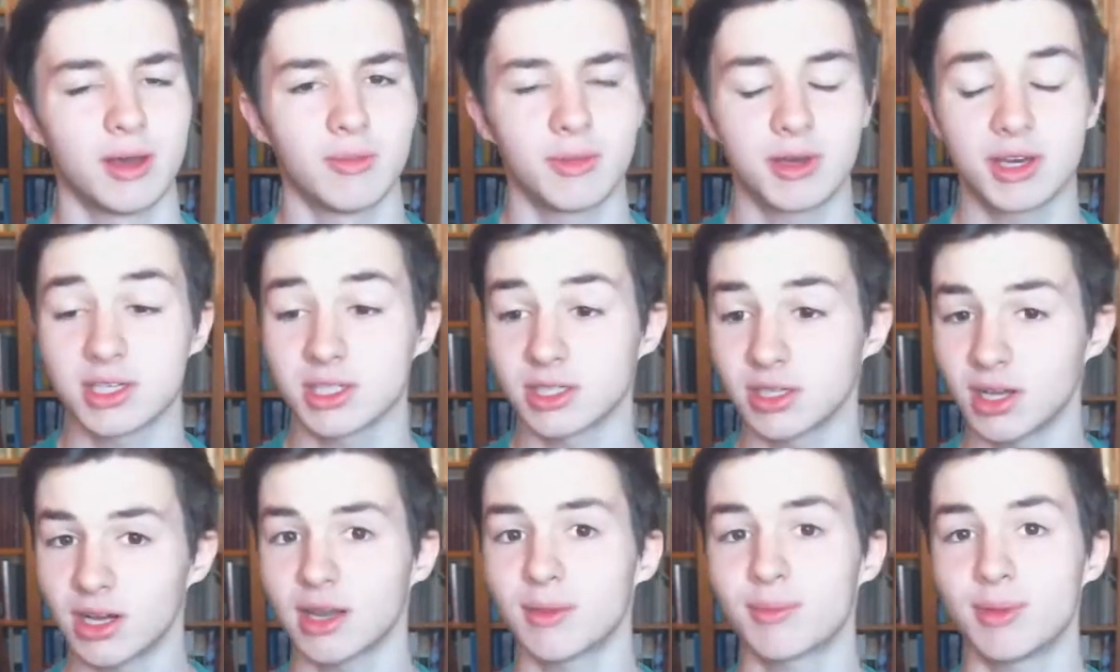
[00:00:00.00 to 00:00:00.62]
Because
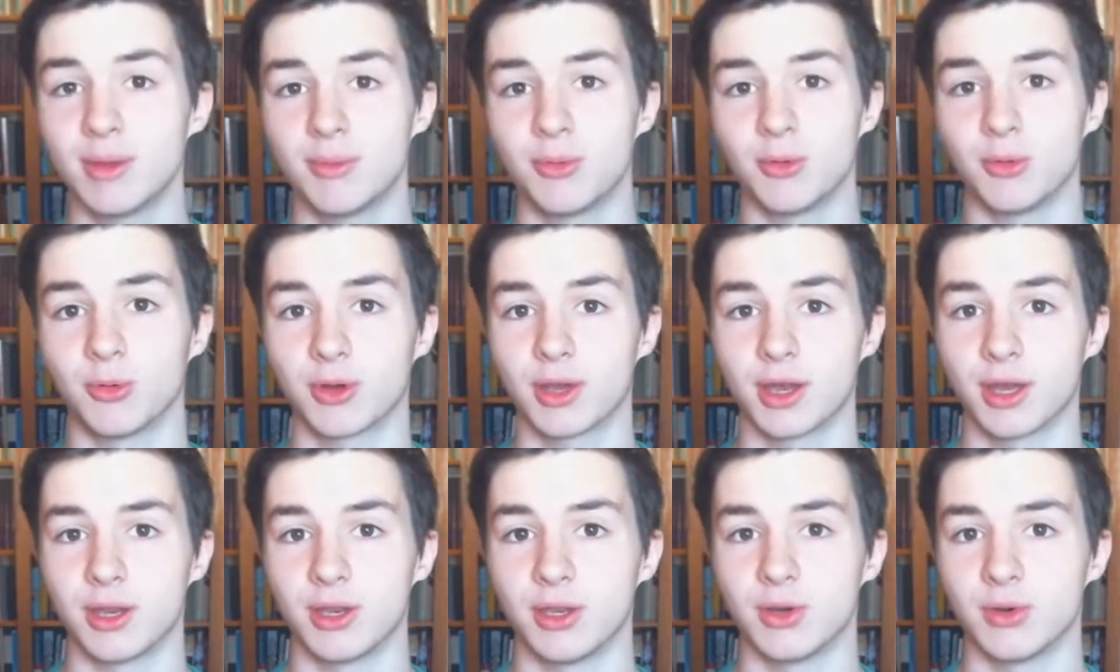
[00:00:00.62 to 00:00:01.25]
a lot of people
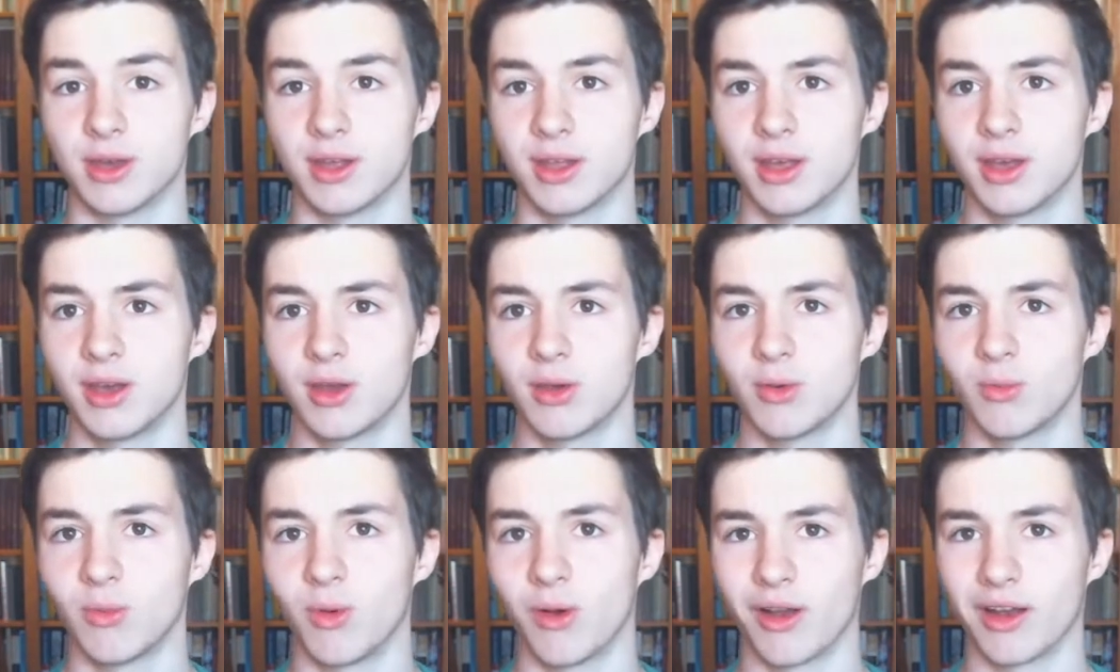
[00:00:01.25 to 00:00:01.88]
can do it
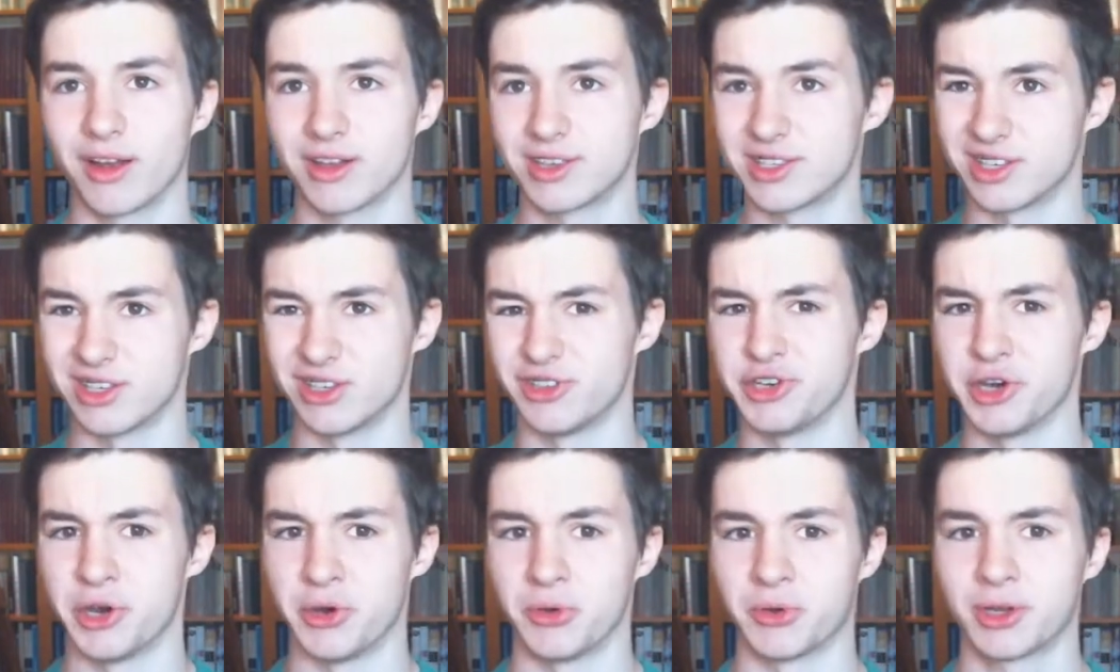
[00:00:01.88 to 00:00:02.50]
where it's a
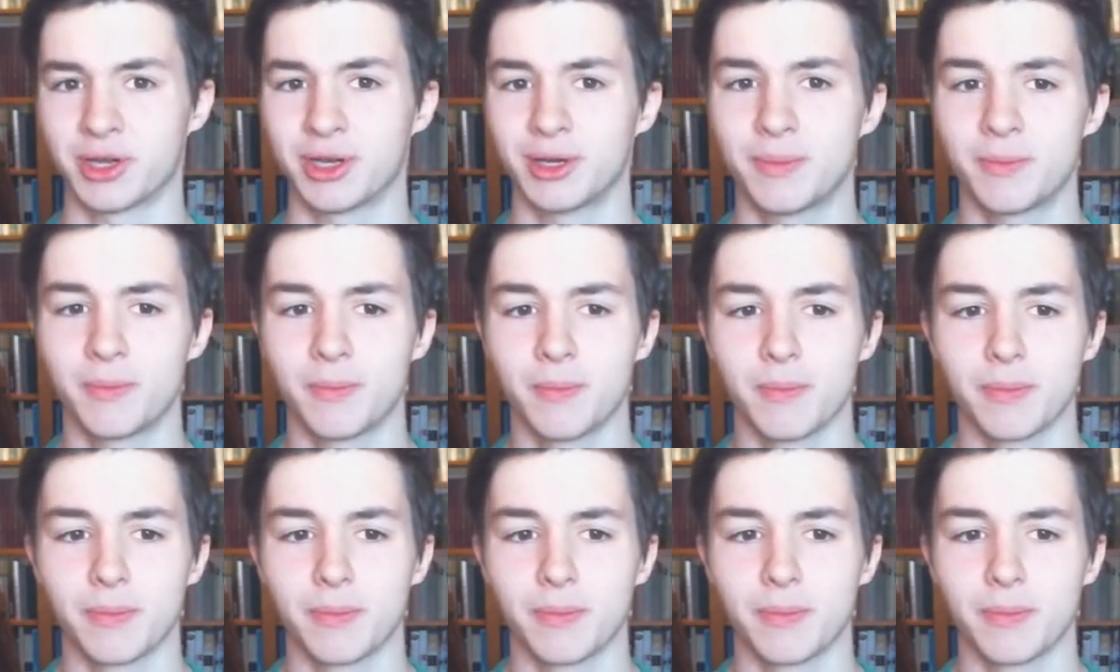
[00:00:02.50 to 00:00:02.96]
joke.